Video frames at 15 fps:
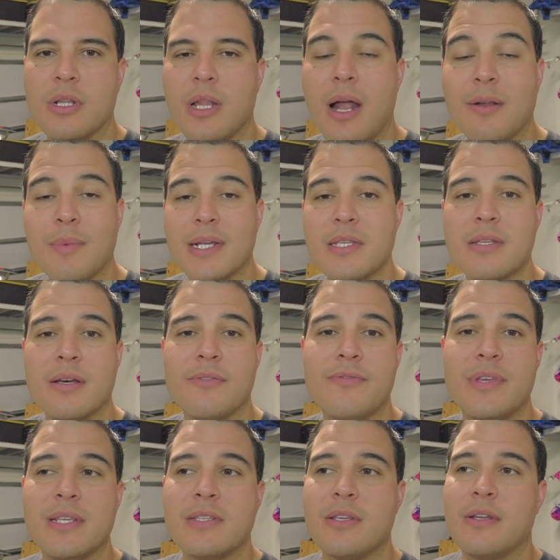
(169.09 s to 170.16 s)
A lot of my stuff
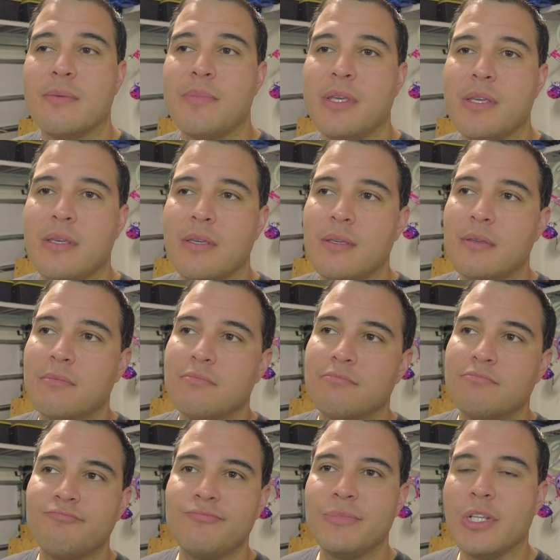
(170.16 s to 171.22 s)
is going to be,
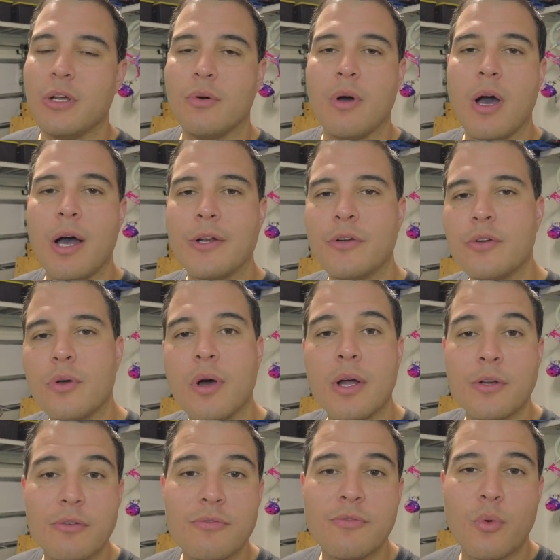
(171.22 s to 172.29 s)
you know, 100 to
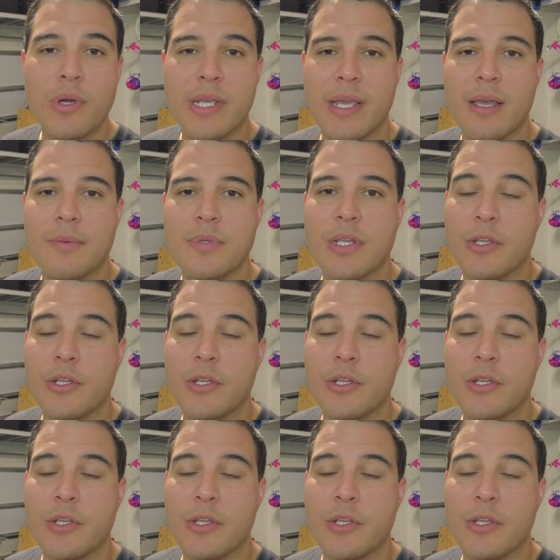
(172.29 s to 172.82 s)
140 amps.